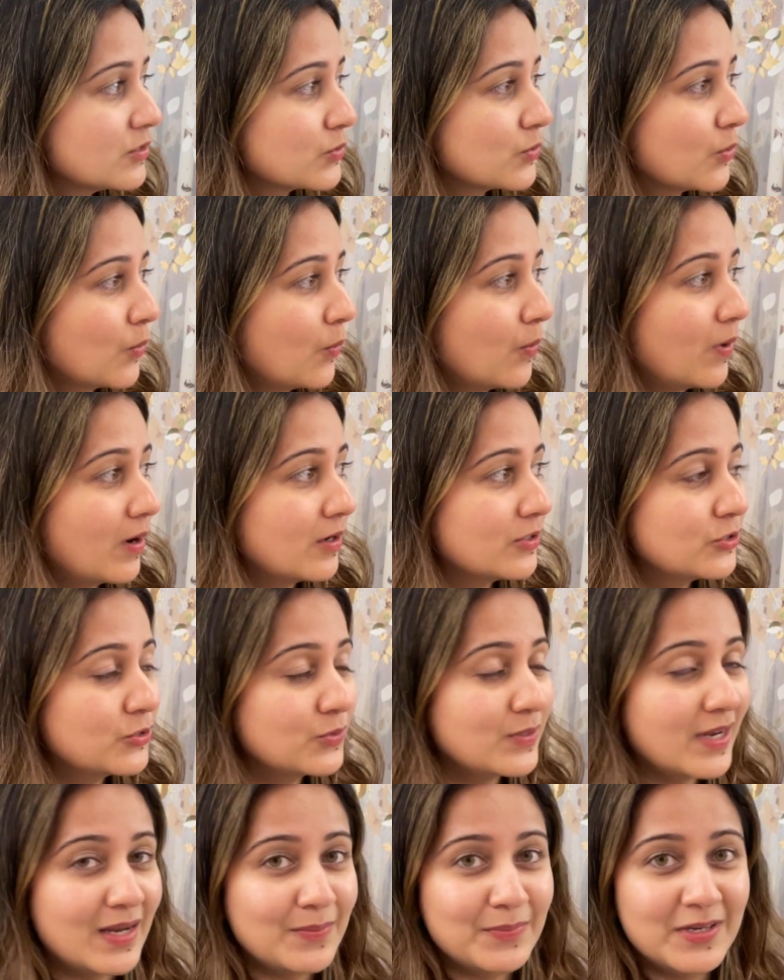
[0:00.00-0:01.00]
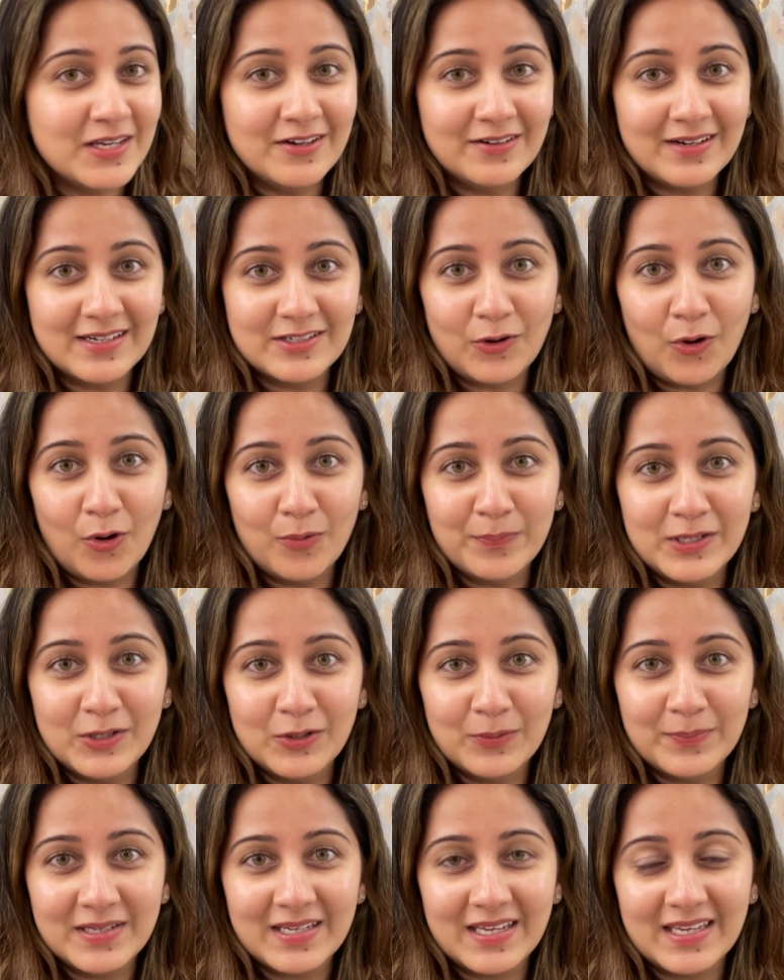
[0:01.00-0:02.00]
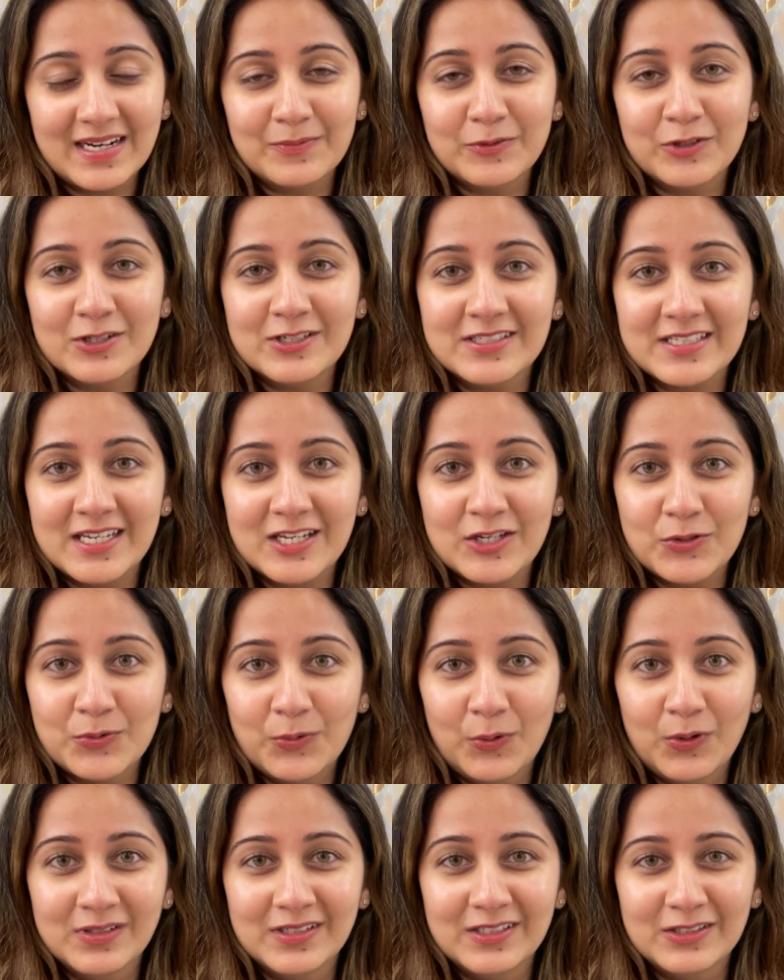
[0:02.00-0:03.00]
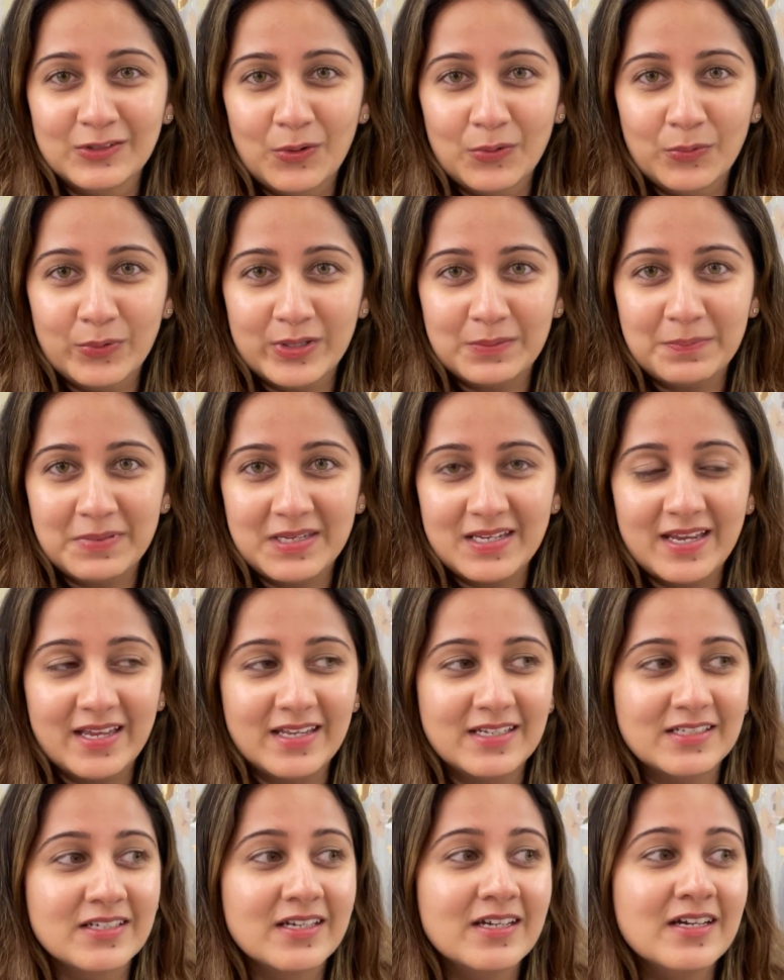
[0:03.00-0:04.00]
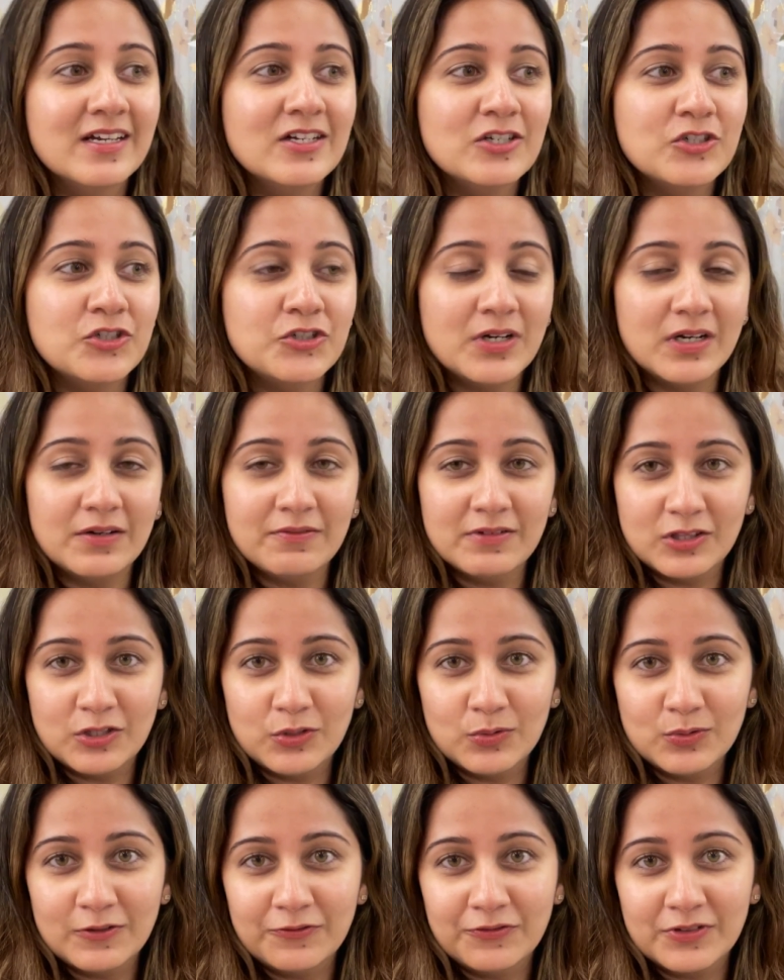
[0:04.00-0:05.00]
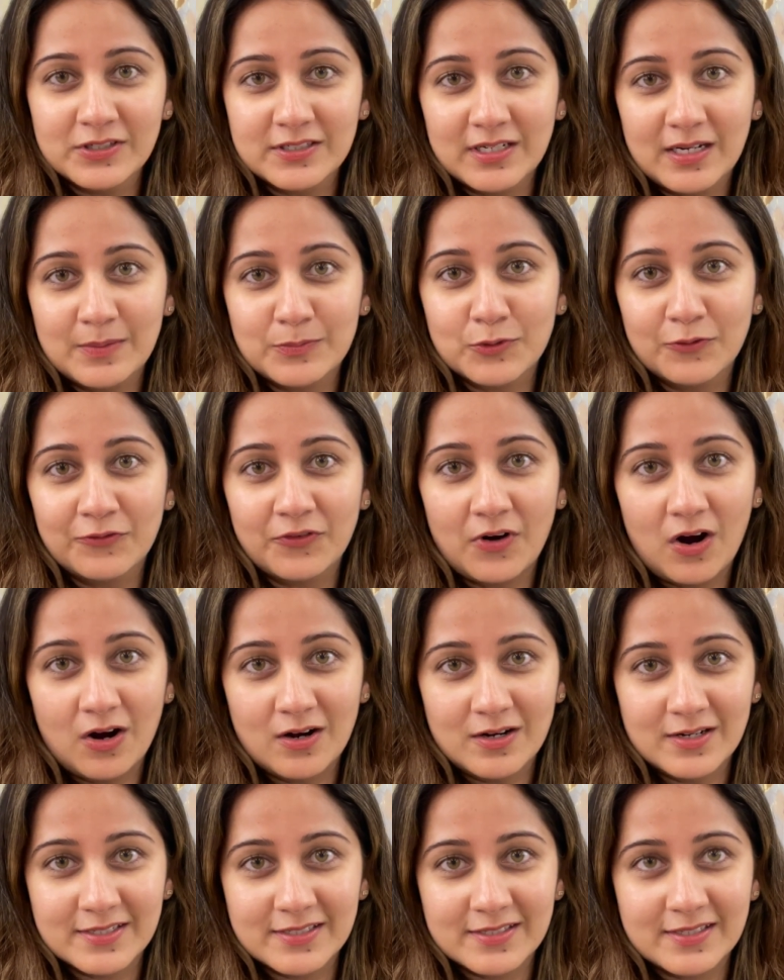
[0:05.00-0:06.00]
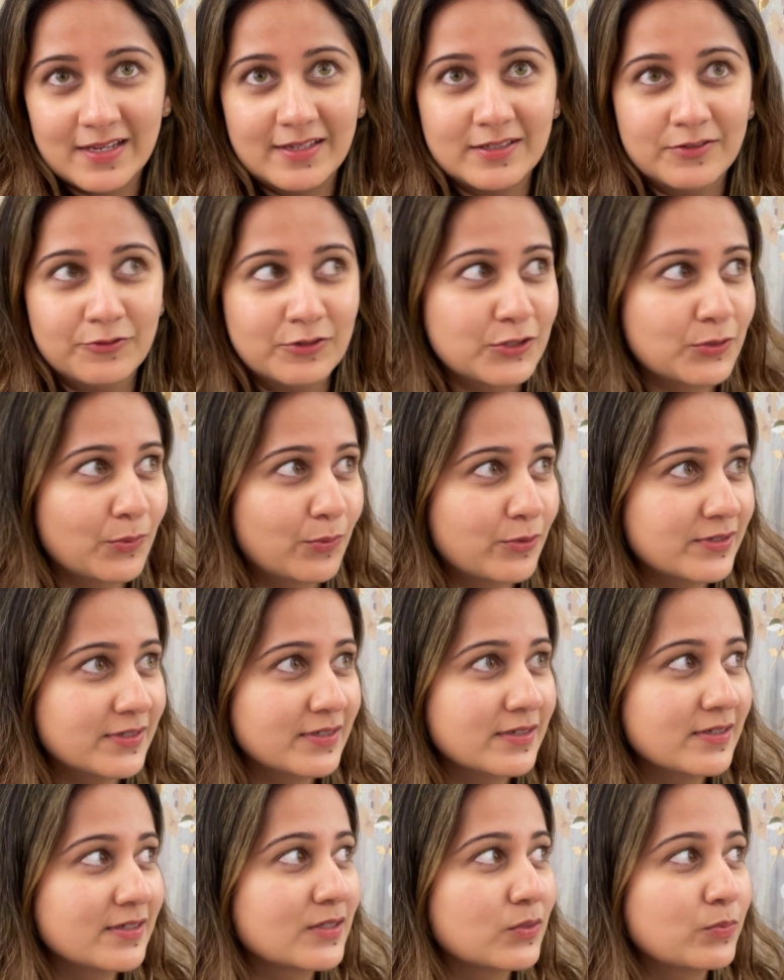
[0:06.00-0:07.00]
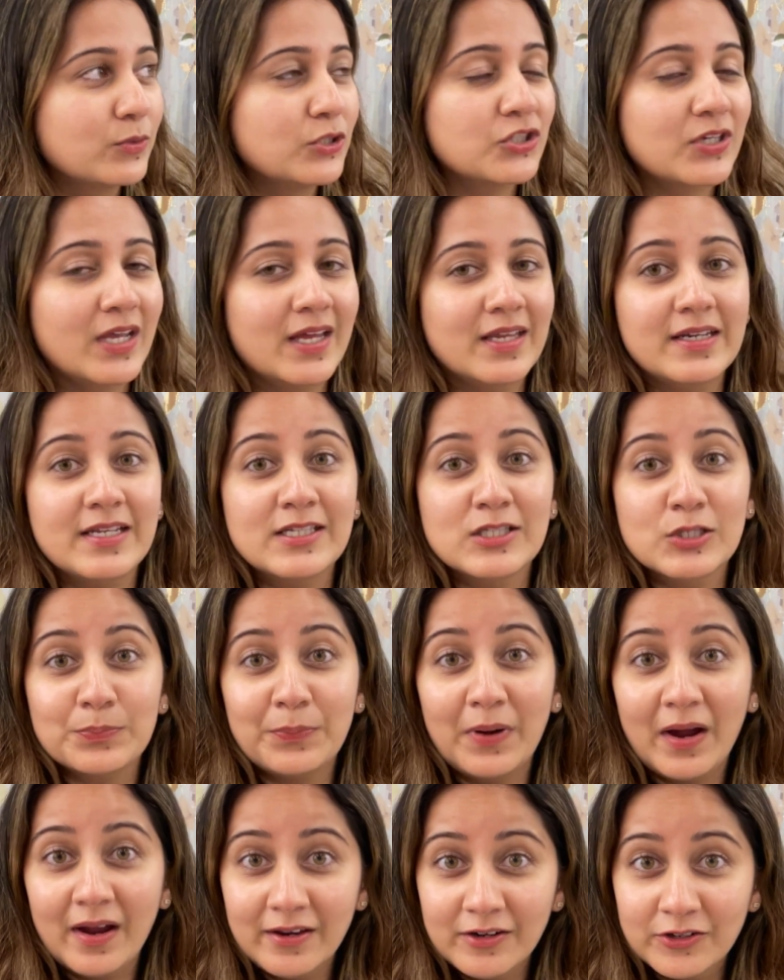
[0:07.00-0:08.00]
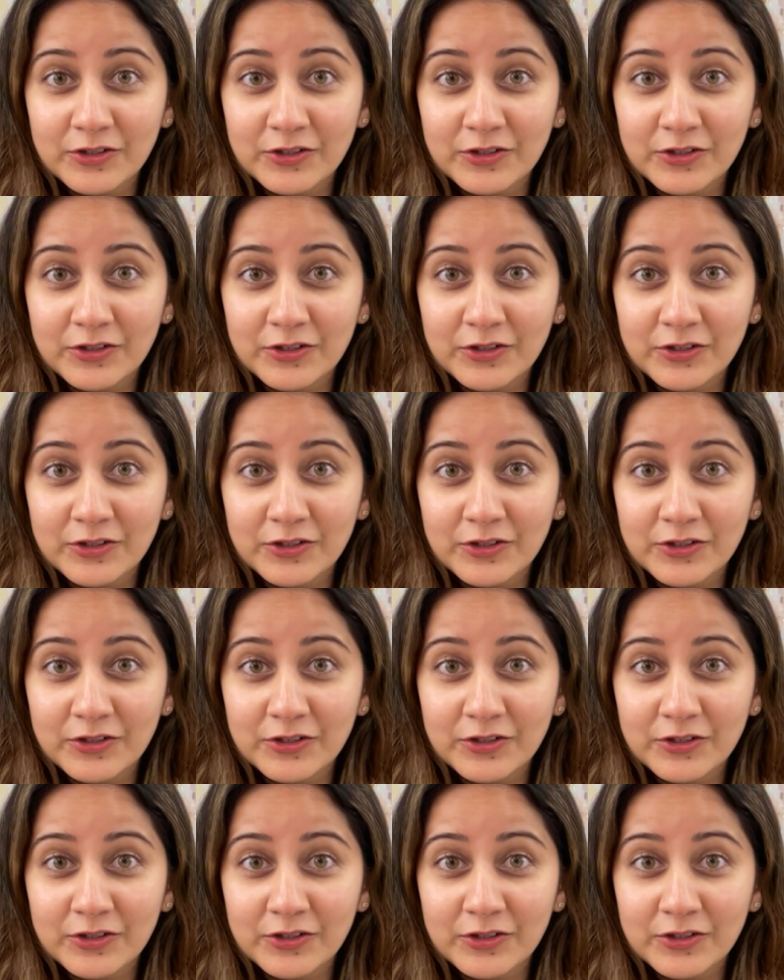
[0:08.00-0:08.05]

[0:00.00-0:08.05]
So today I'm here at Hobby Lobby and I'm going to take you all along with me and share with you different types of arts and resources which can inspire